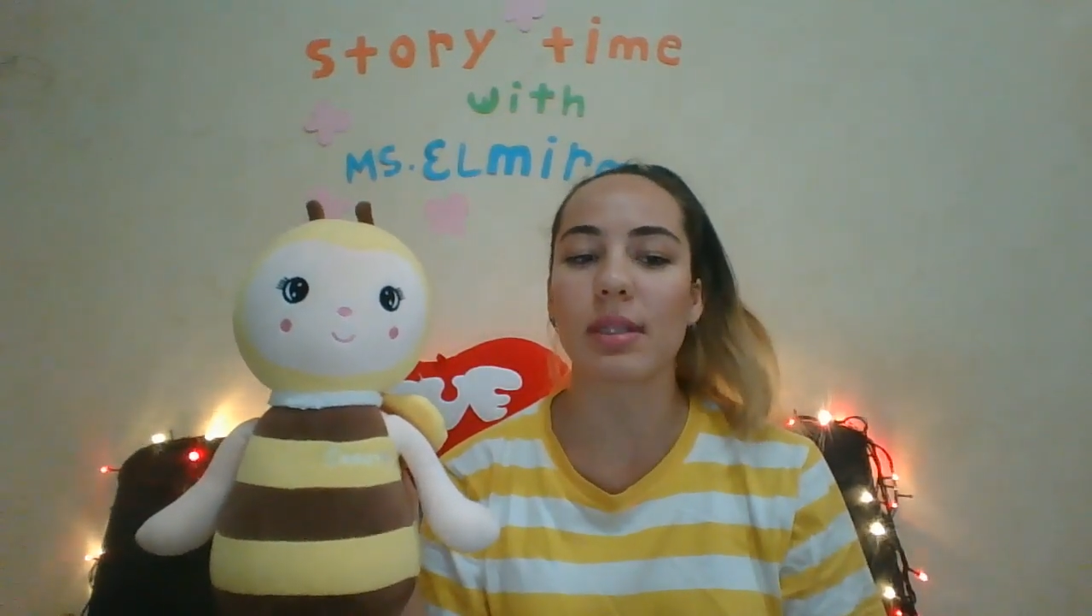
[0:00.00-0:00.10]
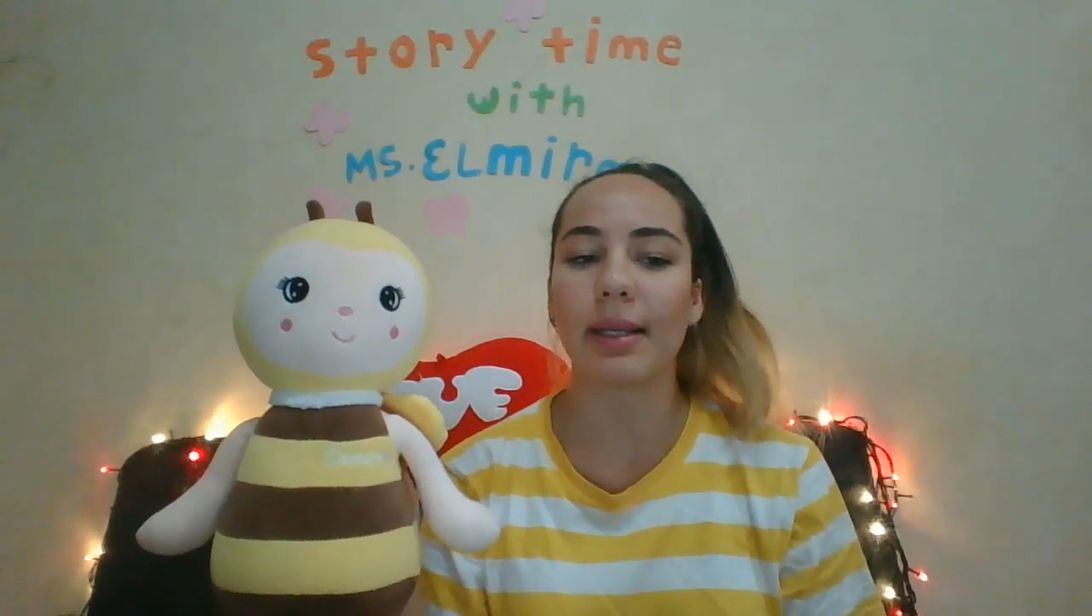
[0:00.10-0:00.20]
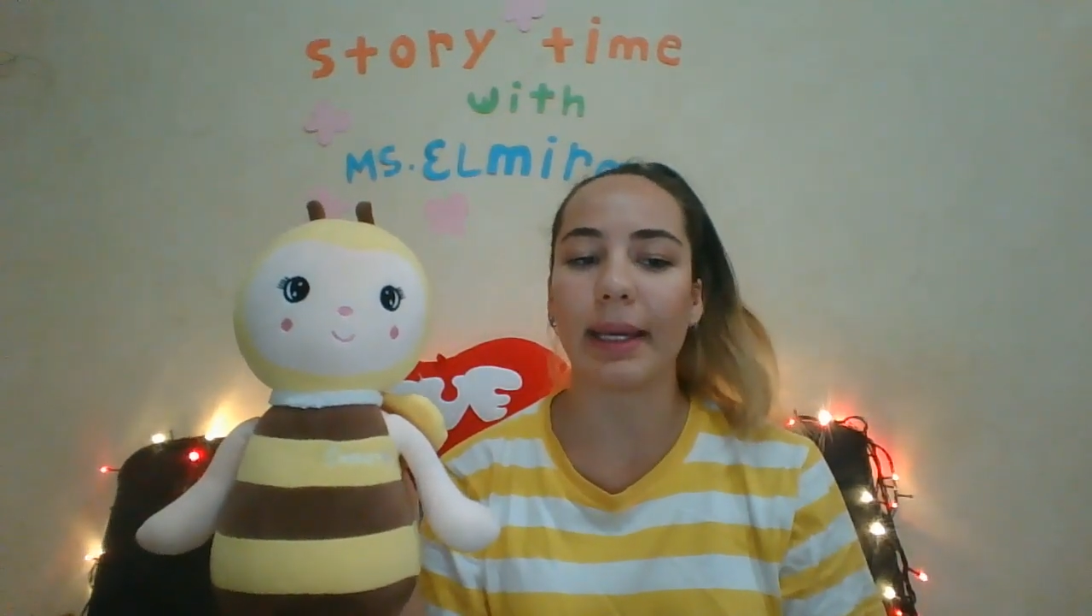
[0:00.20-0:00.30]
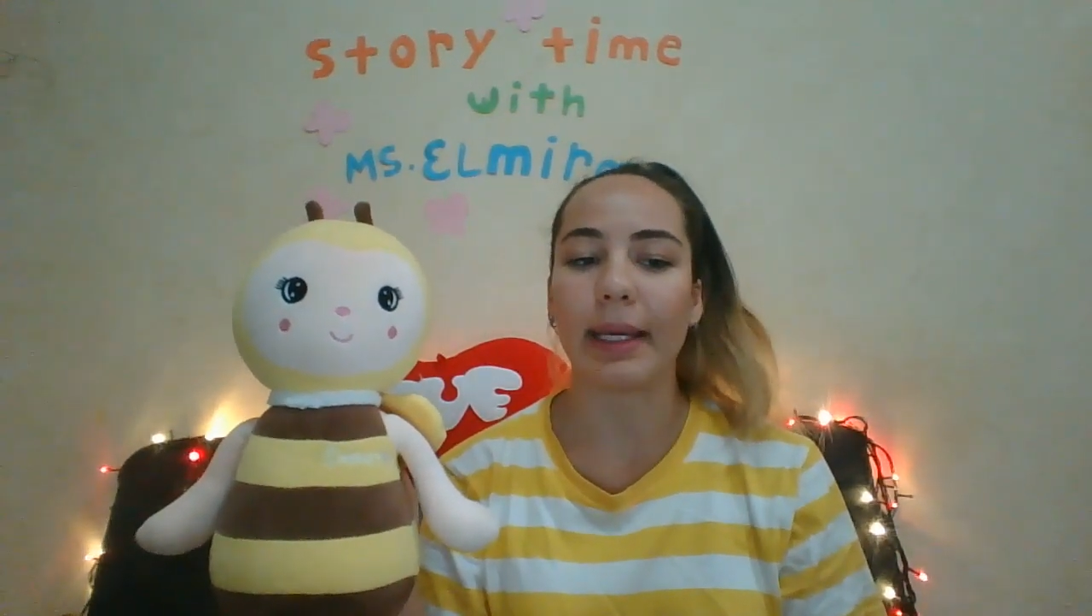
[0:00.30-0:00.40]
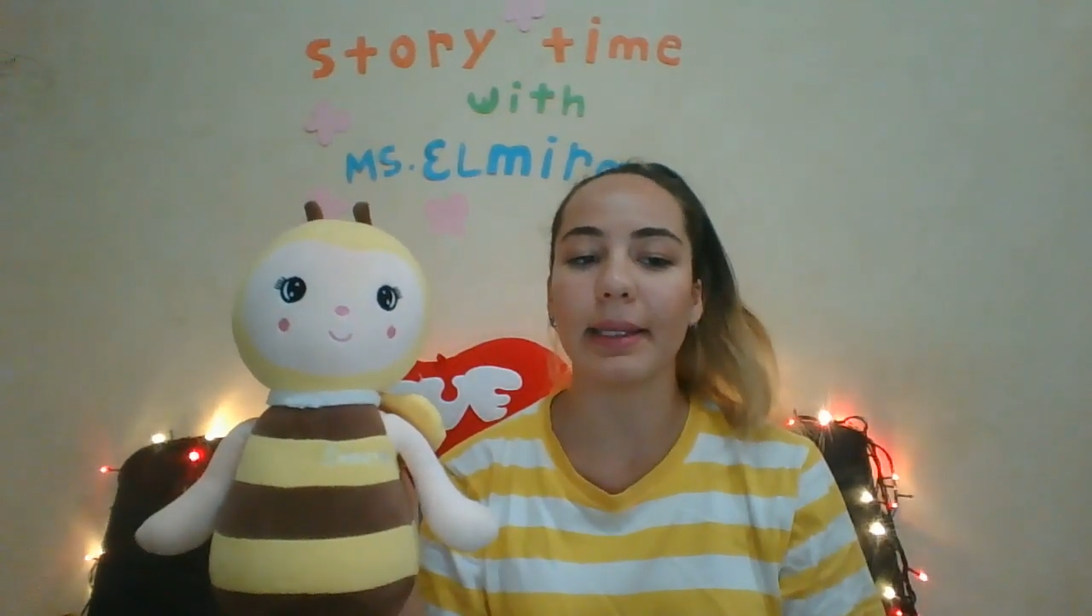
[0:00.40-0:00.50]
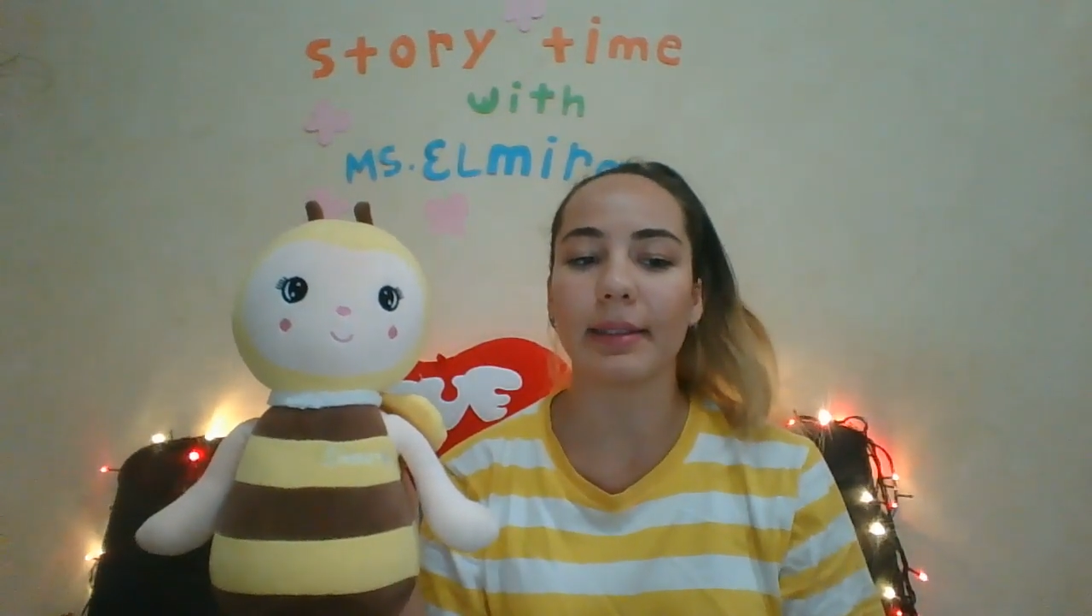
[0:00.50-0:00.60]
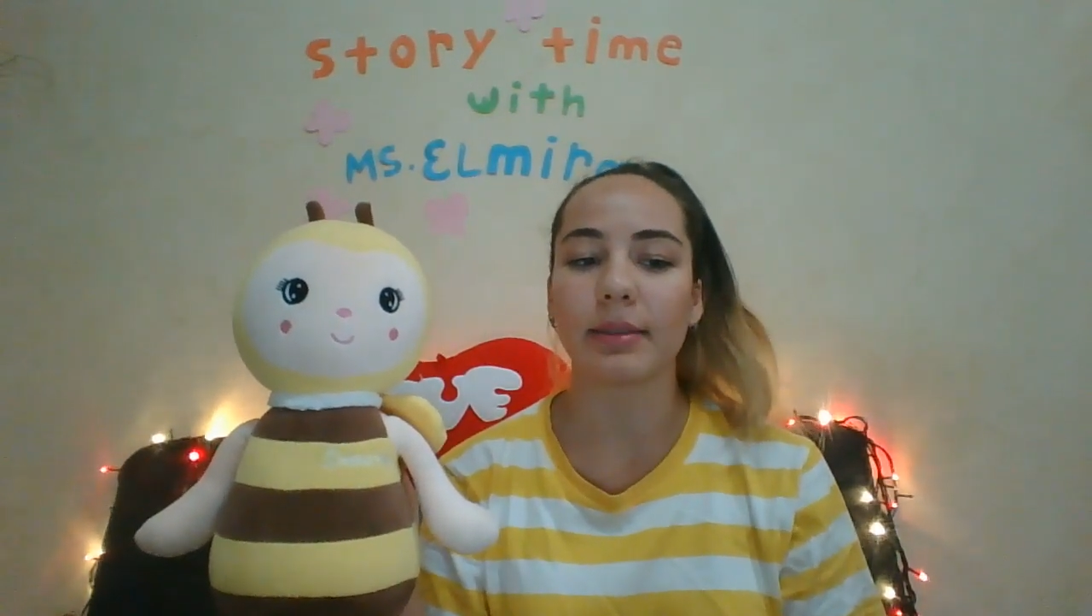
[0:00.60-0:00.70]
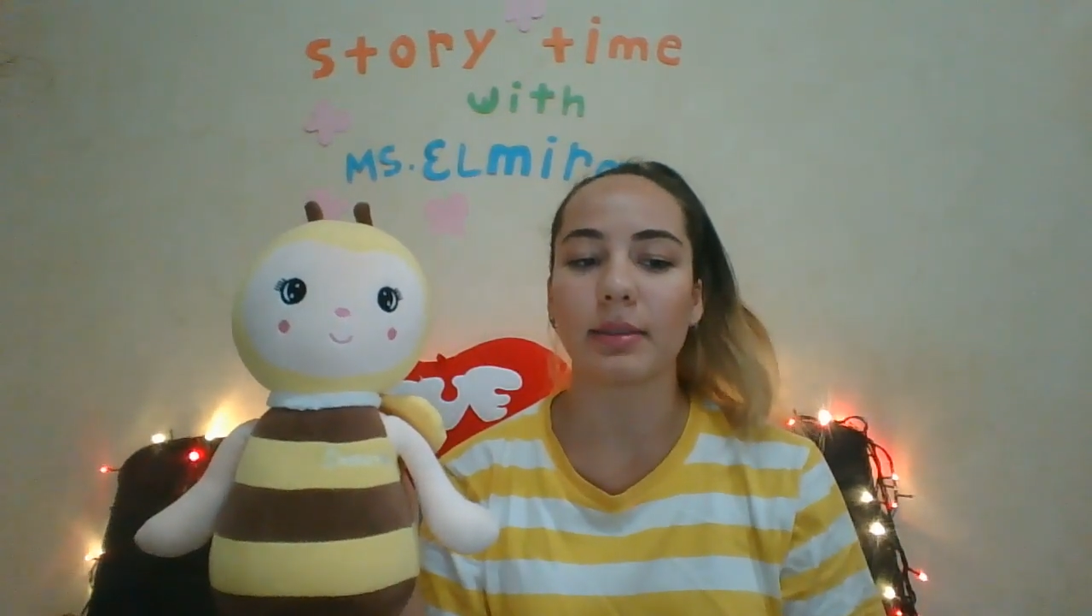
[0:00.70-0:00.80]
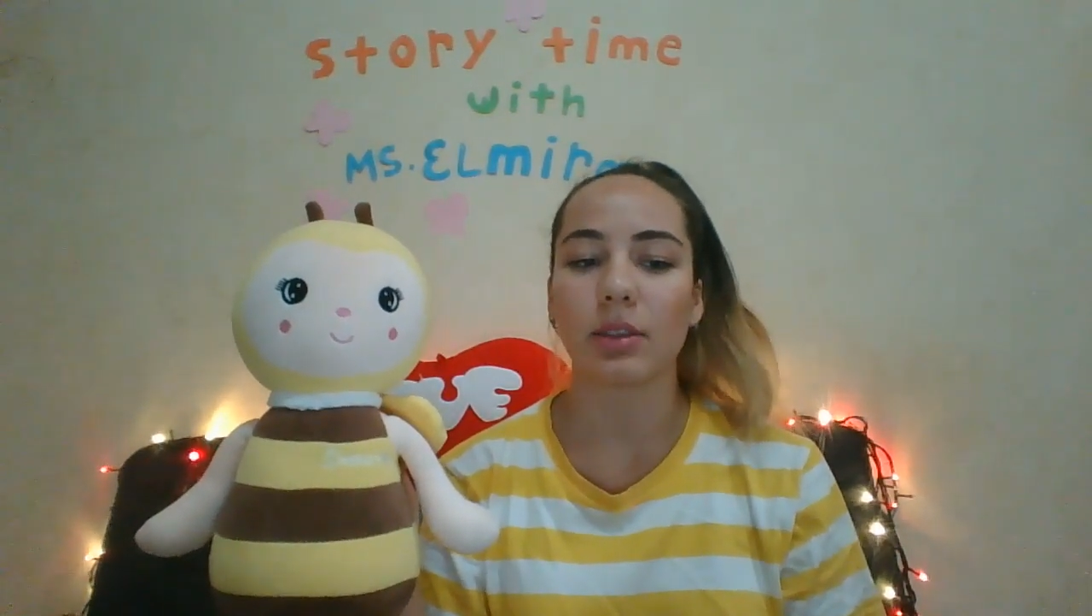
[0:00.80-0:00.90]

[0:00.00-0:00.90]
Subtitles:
the lake